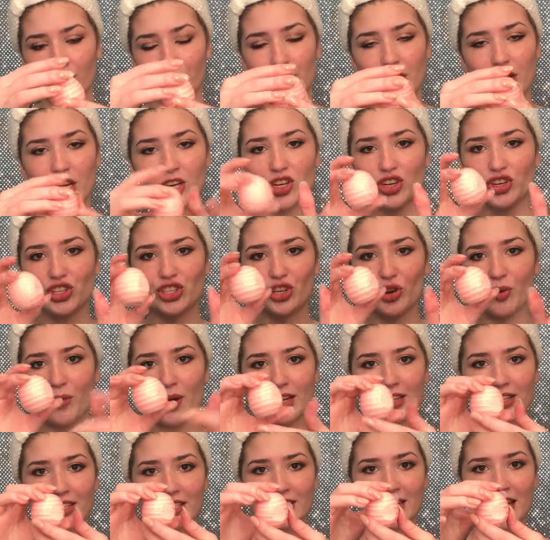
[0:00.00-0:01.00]
but you just don't
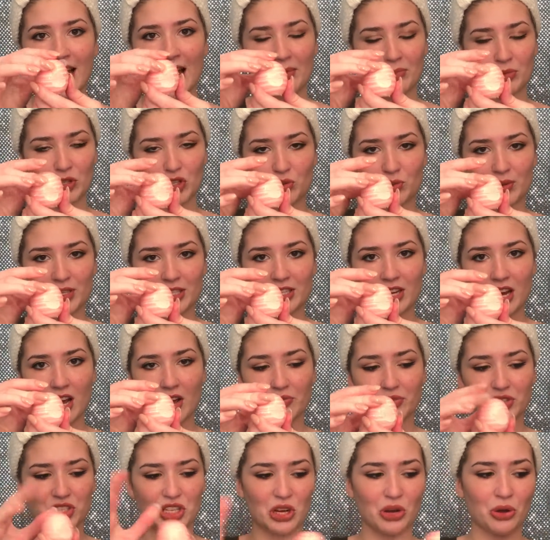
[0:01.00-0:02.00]
want the top to twist
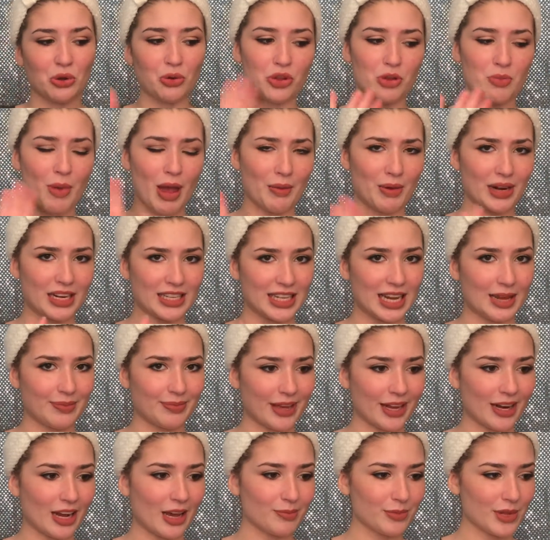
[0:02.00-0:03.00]
off, so you might want to tape
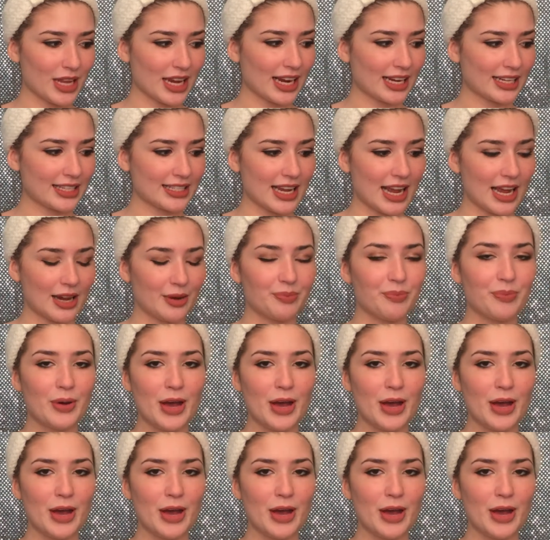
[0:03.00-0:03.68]
that up like I said.